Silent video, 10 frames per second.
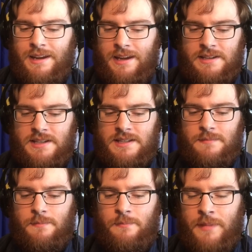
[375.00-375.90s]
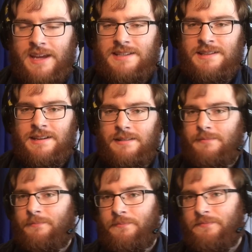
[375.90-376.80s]
It just makes it.
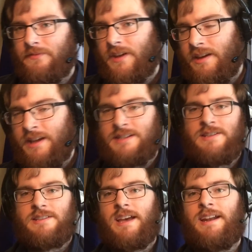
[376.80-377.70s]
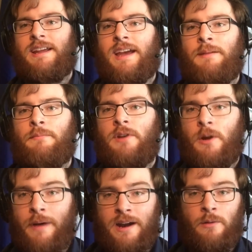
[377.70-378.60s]
It's just kind of game.
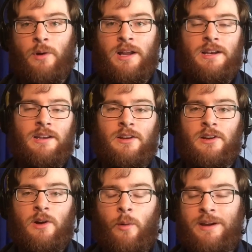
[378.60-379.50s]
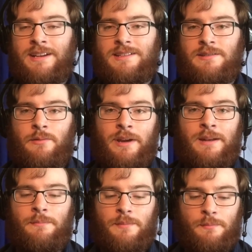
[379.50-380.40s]
No matter what, you're going to
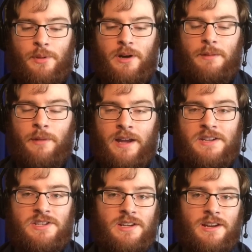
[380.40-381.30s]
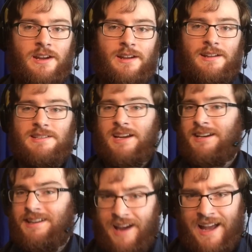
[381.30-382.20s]
win pretty much. There's like a
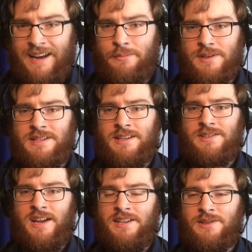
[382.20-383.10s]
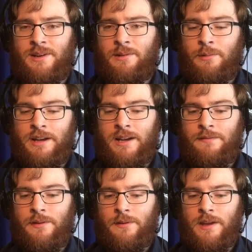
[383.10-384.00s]
90% chance you're going to win
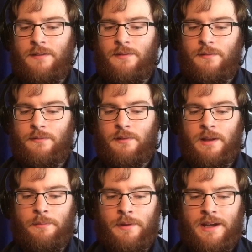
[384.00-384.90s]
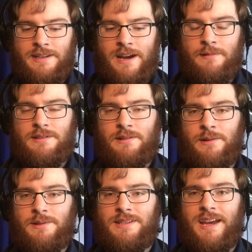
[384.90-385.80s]
if you flip Tyrant's
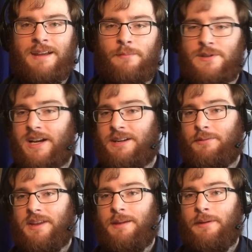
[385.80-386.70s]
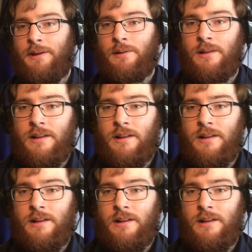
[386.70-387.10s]
Throws and protect it with Key Beetle.